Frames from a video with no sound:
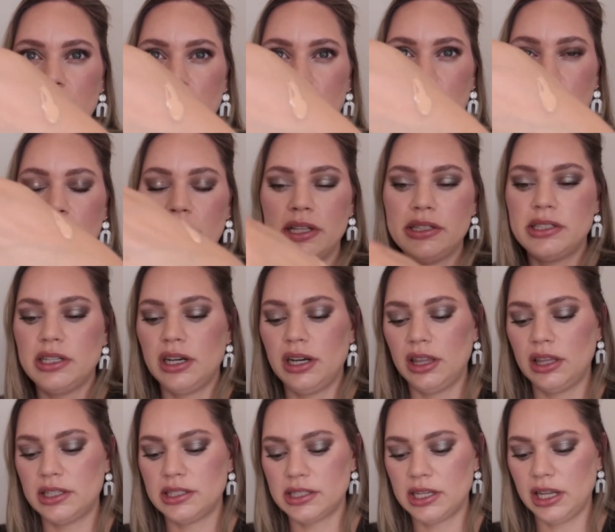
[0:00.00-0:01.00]
It blends into
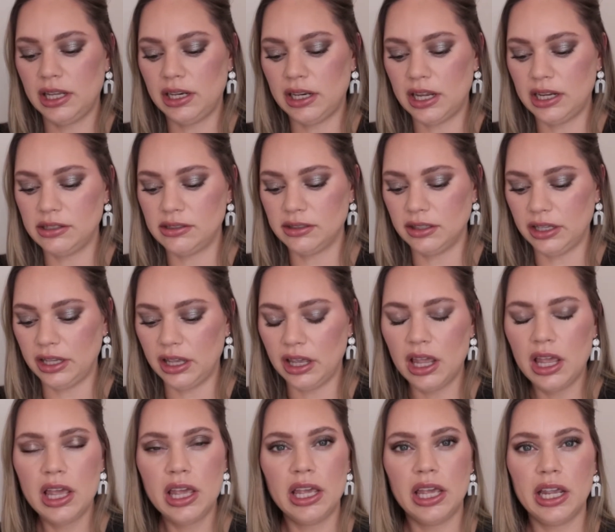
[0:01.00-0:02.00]
the skin nicely.
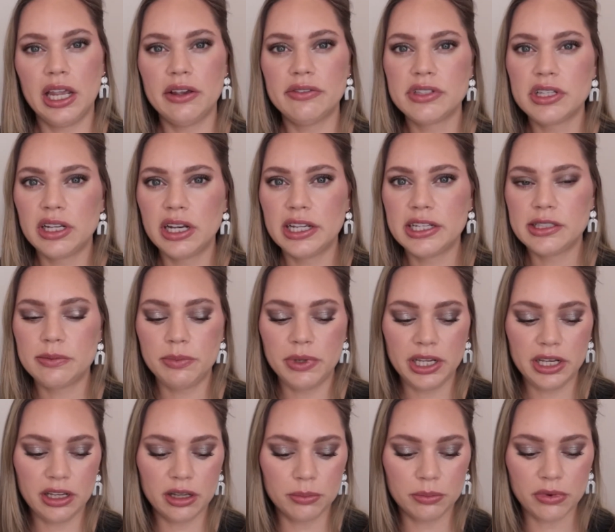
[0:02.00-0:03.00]
It gives a nice
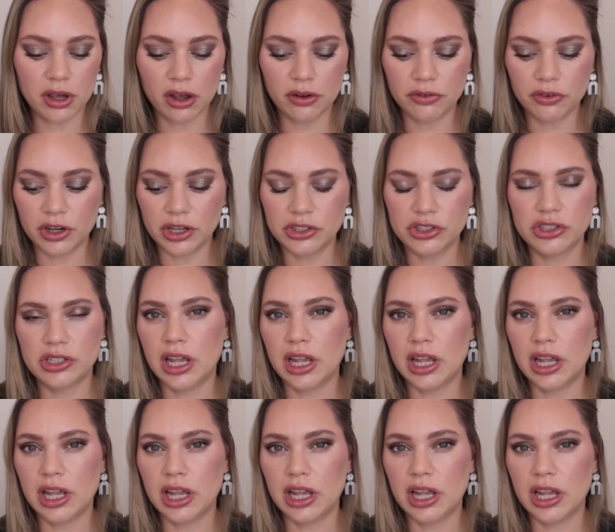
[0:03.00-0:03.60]
medium coverage.